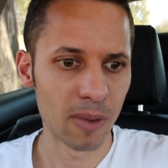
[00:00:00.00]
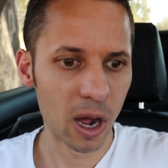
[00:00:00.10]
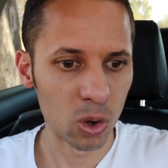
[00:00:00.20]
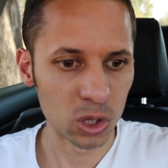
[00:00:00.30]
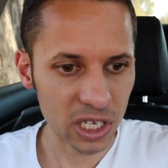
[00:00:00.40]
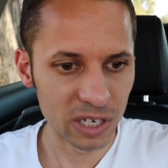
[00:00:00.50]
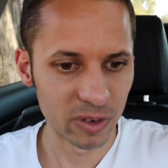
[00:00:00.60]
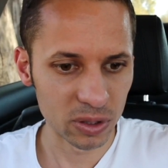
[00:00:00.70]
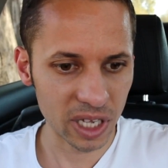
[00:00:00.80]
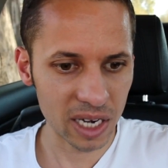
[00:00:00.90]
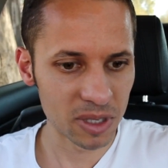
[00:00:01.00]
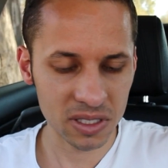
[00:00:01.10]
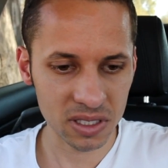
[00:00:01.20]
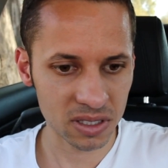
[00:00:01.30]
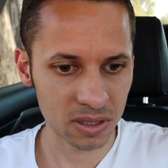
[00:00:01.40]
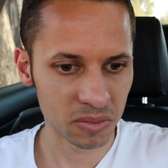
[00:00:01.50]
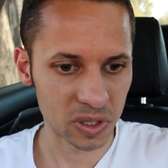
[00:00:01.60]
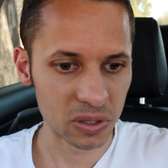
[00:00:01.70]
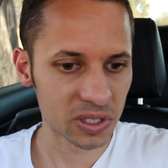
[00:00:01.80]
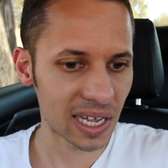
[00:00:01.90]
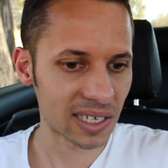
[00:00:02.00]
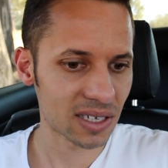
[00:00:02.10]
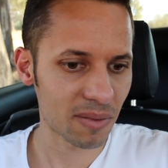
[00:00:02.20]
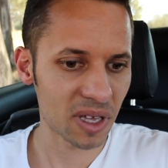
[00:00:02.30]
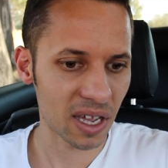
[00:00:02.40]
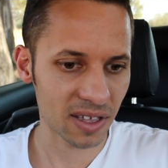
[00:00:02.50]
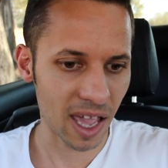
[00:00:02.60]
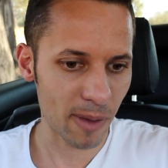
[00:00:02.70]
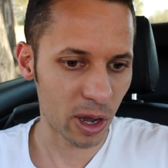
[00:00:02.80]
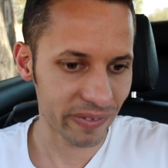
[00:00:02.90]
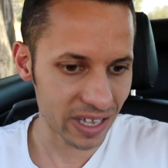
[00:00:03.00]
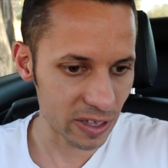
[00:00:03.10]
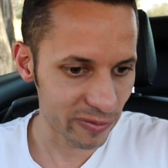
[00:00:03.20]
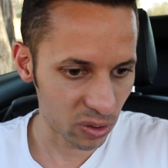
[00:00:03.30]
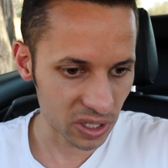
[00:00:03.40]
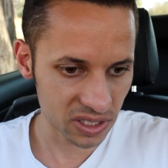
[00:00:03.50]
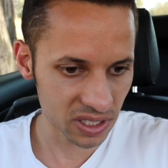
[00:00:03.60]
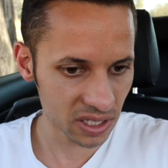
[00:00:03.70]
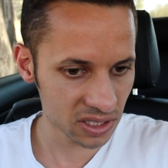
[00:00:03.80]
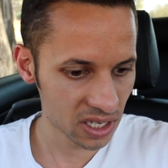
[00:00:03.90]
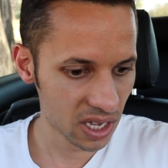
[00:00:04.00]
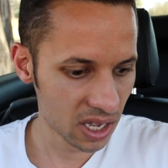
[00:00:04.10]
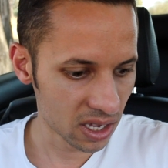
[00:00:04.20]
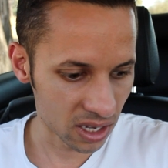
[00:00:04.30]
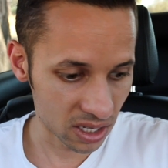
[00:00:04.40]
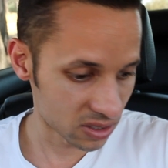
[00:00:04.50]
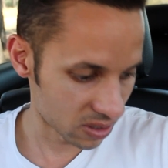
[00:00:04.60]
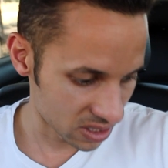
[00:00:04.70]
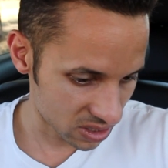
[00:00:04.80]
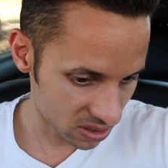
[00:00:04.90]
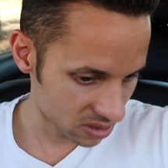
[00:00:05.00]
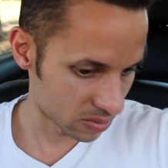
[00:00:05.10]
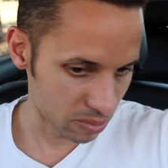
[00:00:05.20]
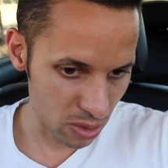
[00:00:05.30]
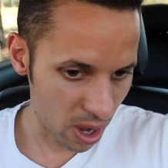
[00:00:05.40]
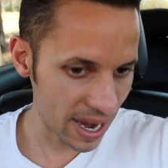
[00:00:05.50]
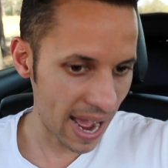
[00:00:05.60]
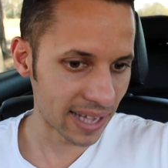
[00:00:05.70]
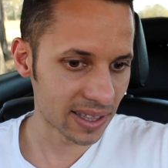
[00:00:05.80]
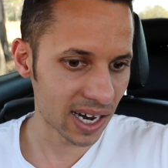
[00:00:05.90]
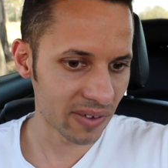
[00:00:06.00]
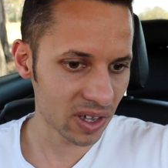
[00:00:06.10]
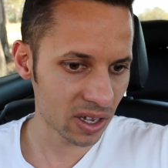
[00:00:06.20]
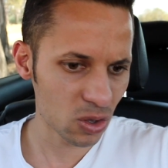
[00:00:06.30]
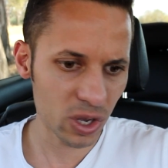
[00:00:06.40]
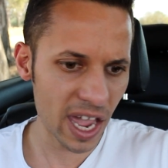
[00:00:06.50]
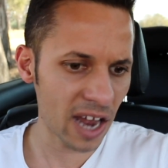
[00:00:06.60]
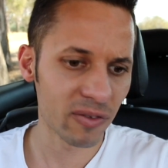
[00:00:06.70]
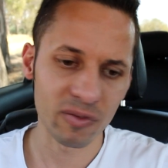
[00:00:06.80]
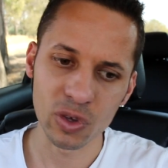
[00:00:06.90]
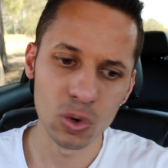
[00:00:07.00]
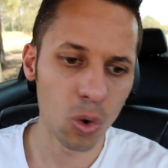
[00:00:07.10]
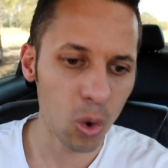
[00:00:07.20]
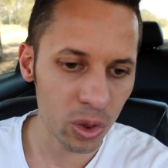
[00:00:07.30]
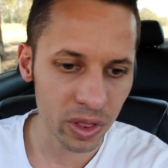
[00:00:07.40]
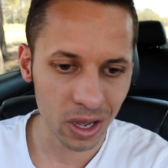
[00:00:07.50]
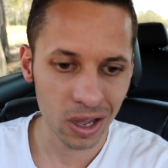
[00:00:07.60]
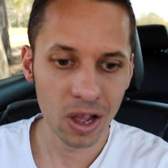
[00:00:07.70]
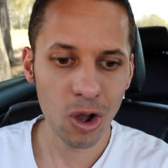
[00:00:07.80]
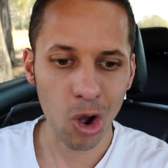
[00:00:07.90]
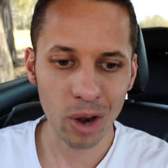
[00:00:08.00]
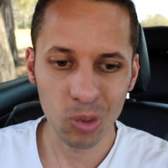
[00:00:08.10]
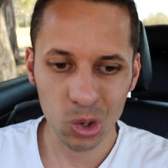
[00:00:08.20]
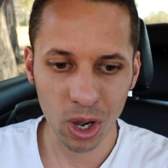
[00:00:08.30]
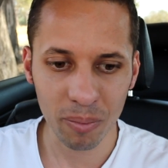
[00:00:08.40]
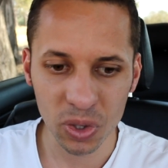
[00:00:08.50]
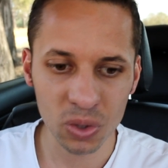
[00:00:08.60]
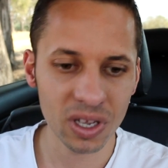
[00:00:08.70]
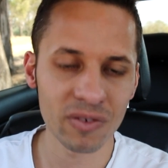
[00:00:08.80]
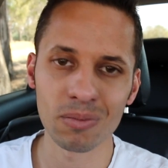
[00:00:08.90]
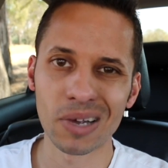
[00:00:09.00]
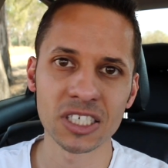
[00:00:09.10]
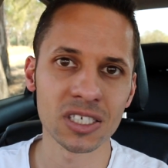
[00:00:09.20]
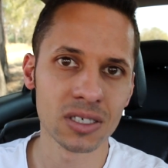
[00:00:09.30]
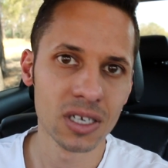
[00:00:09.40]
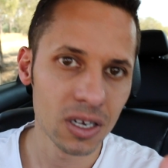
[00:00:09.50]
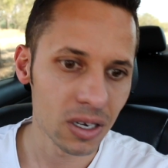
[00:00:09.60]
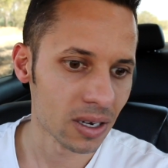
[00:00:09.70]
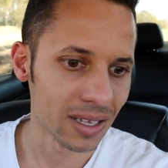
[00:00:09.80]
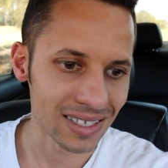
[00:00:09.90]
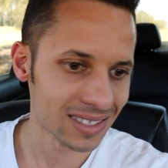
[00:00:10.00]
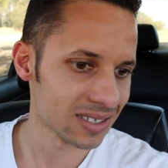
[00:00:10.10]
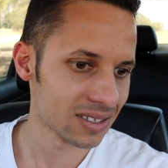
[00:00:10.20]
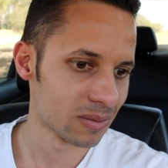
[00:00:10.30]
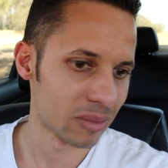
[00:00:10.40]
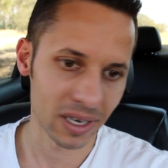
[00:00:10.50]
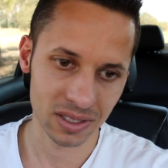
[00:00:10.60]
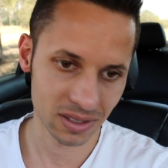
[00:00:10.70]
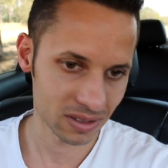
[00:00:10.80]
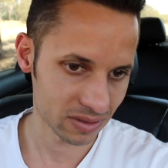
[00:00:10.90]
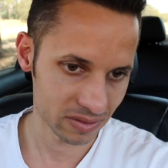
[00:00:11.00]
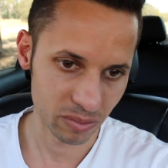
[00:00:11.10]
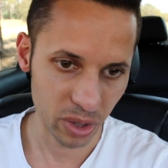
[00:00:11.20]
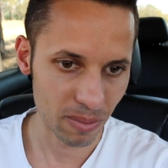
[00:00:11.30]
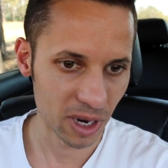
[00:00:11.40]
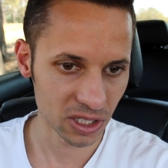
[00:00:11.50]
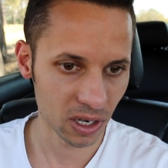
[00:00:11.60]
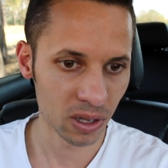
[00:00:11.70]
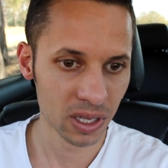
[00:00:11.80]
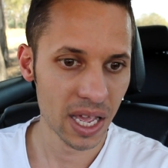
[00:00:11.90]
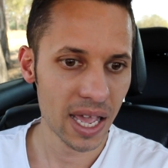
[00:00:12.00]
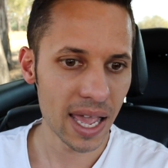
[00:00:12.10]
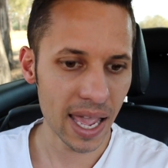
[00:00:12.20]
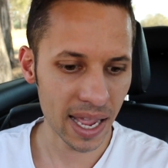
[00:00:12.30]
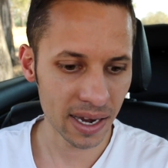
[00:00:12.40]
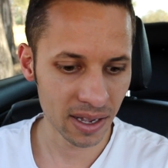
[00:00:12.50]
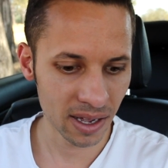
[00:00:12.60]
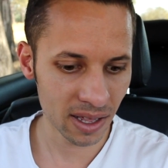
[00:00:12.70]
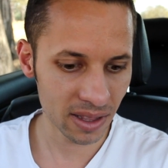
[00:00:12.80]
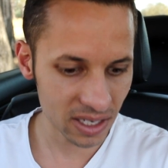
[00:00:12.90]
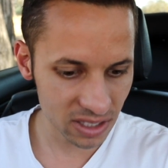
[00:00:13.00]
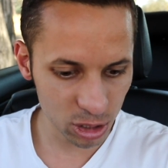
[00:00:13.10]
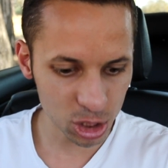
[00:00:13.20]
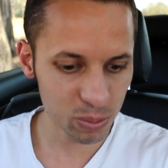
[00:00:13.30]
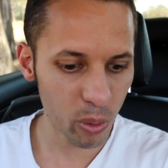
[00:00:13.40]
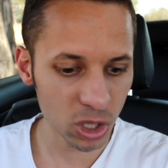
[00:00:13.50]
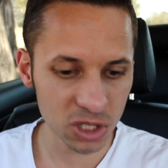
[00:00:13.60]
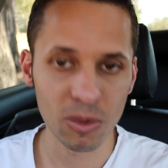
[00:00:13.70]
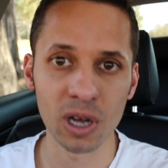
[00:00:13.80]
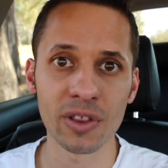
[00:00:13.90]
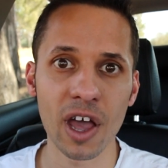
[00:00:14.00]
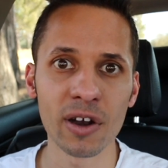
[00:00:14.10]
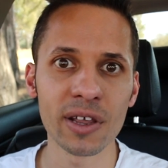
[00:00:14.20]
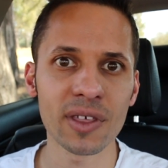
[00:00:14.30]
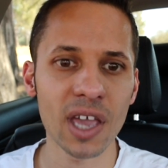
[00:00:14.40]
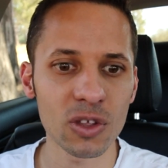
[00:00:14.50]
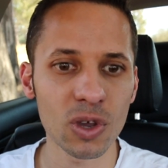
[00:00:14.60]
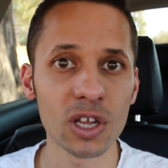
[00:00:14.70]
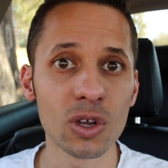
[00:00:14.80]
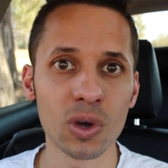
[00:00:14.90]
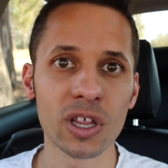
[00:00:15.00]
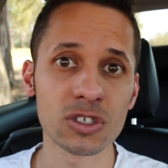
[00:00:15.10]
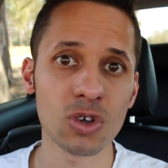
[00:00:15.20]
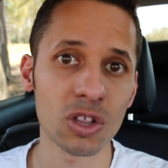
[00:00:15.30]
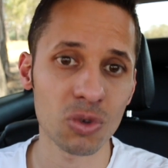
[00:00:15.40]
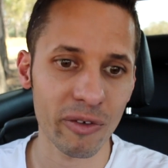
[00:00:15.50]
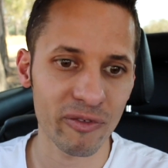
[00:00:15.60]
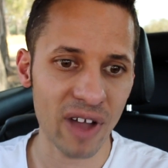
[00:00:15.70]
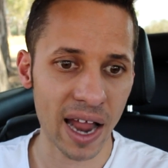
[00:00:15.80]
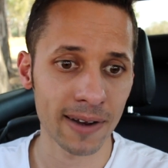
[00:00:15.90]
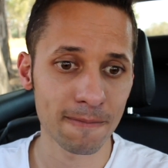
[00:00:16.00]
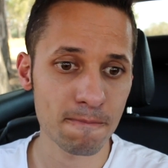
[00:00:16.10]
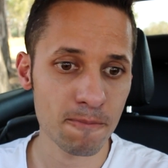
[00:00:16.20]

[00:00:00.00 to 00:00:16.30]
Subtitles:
old infotainment system. It looks like something that came out of an E46. So there's non-iDrive here. You can view all the onboard computer information on the system, but it's pretty much old. And there's no sports mode. The only thing that you can do with this car to have fun,